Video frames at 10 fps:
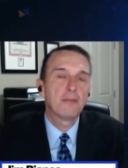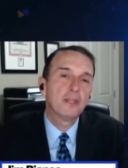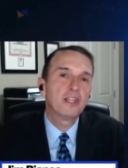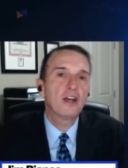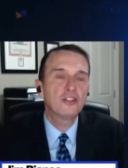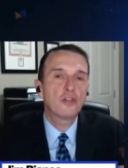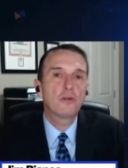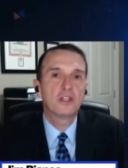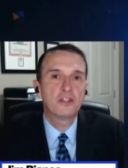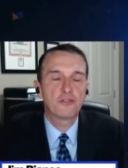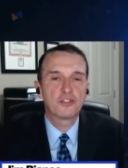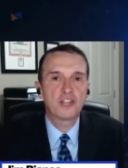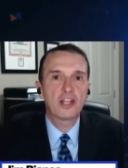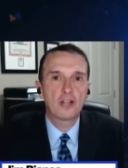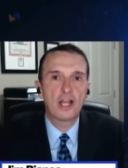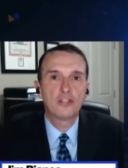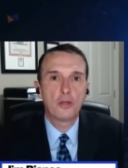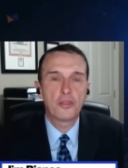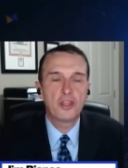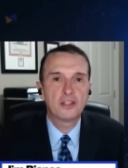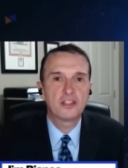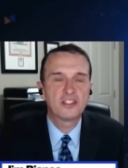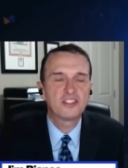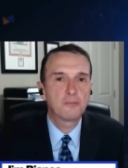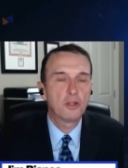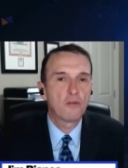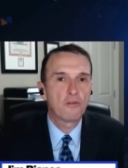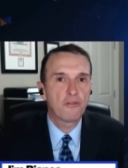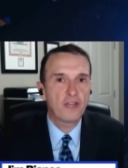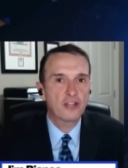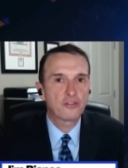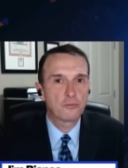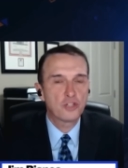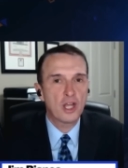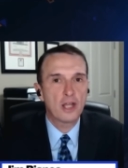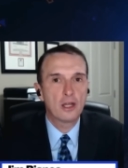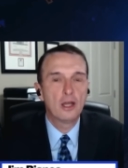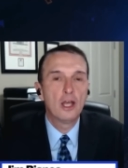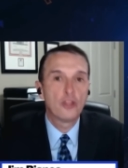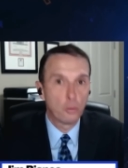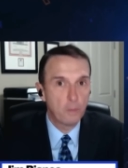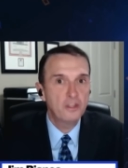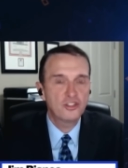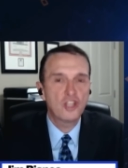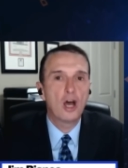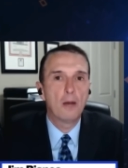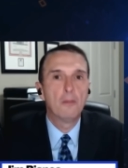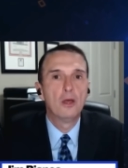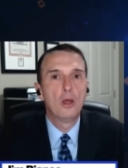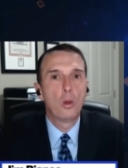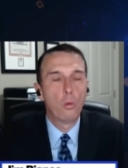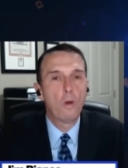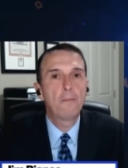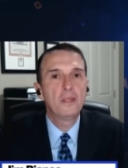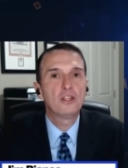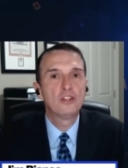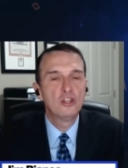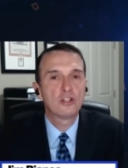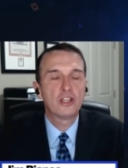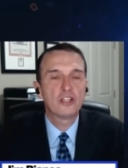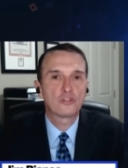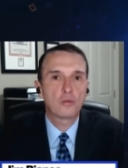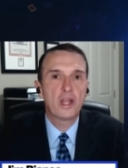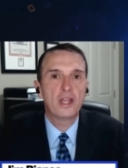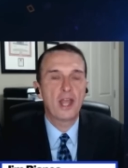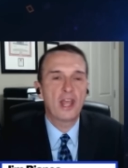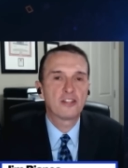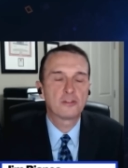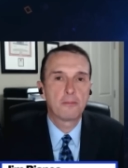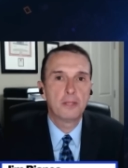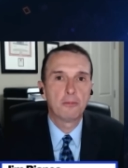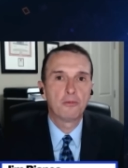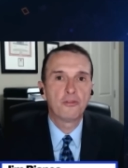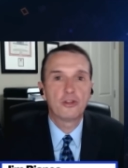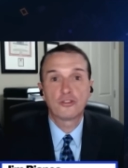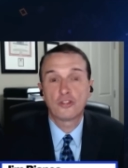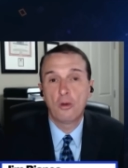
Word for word: And because they're in a different cycle, I don't think that the spillover effects from China, there will be some, won't be nearly as great as people fear.